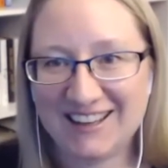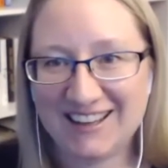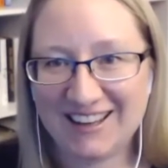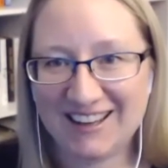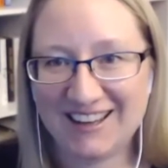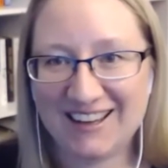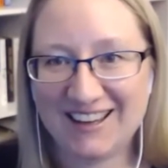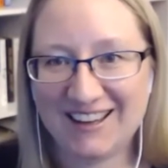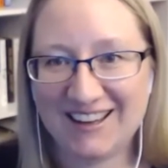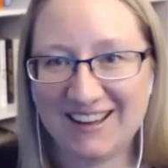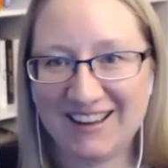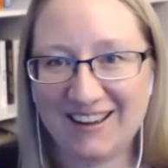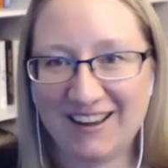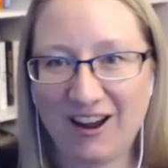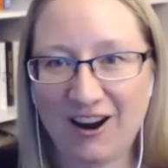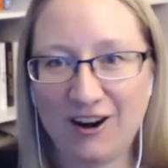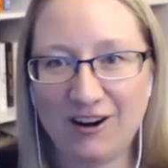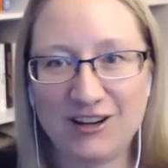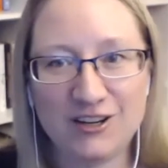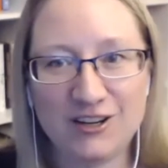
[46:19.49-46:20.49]

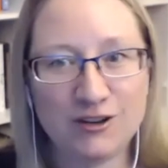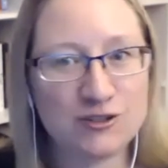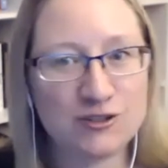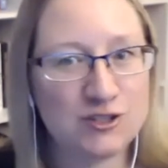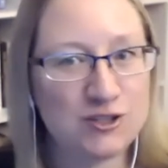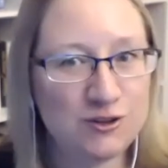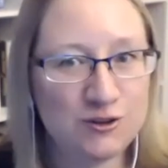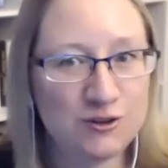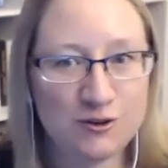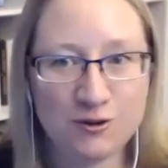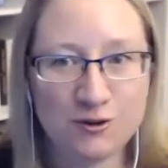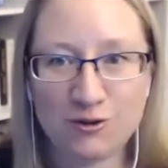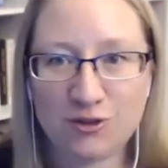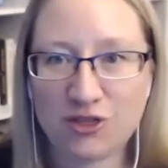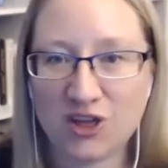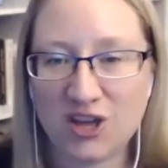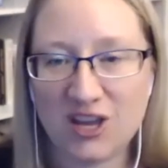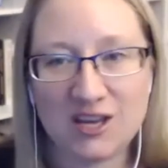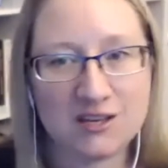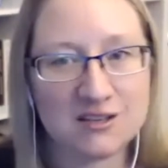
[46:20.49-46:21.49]
are your two
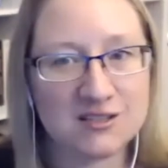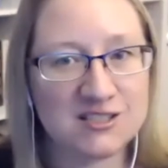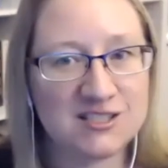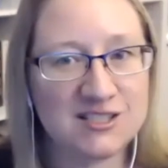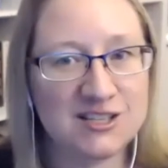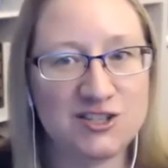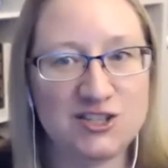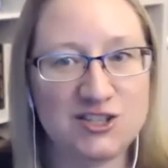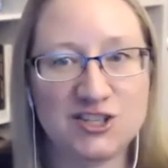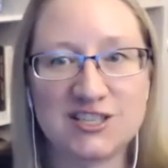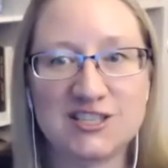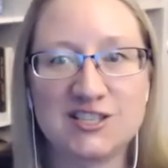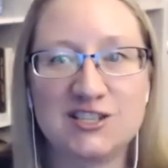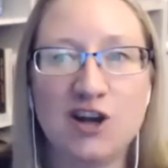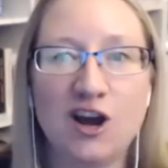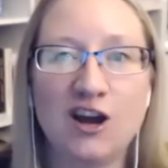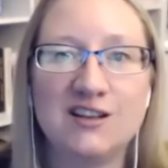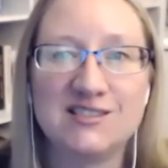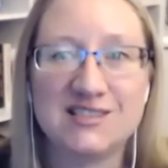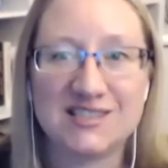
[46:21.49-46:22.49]
things to just
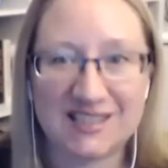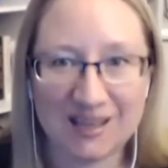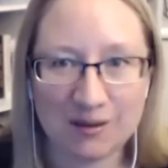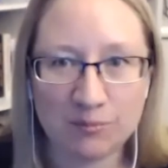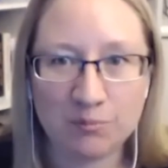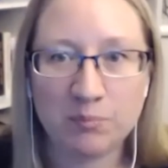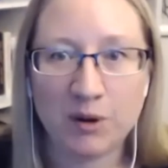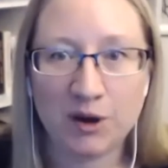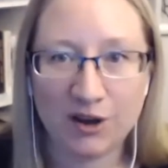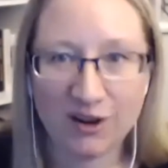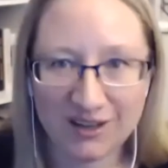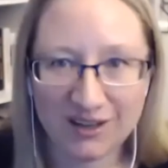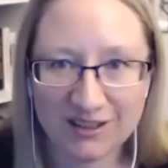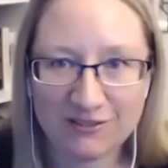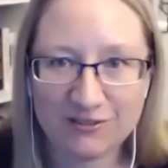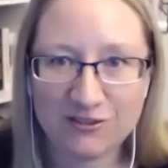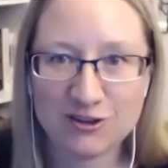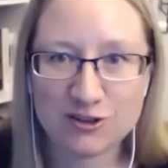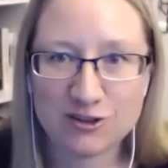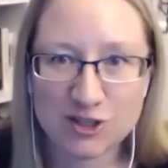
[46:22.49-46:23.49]
not skimp on
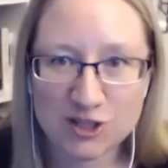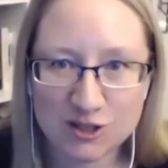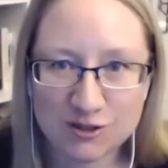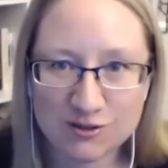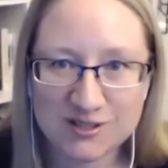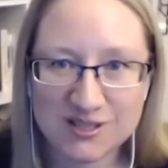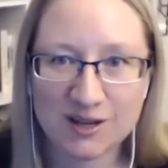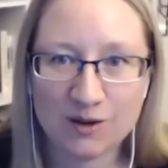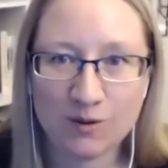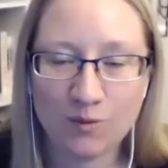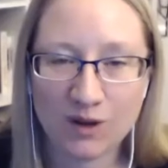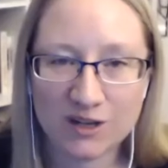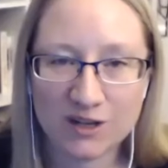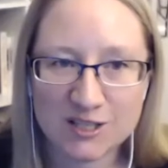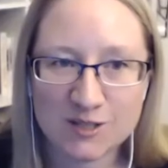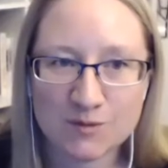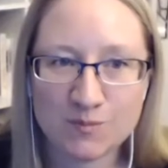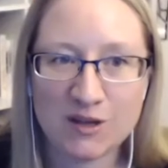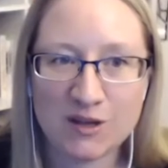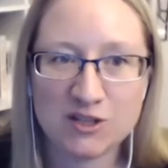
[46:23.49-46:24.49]
if you're choosing what to
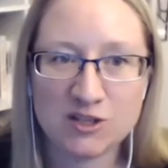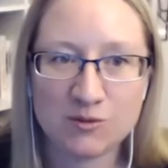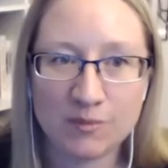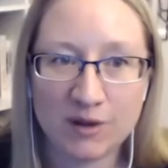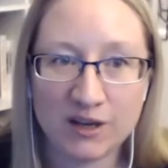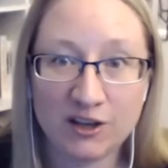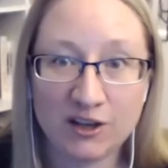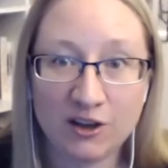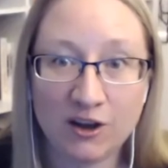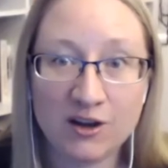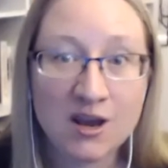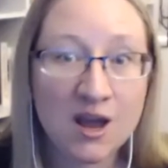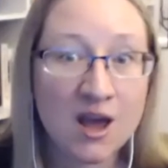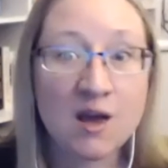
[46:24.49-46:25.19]
spend your money on,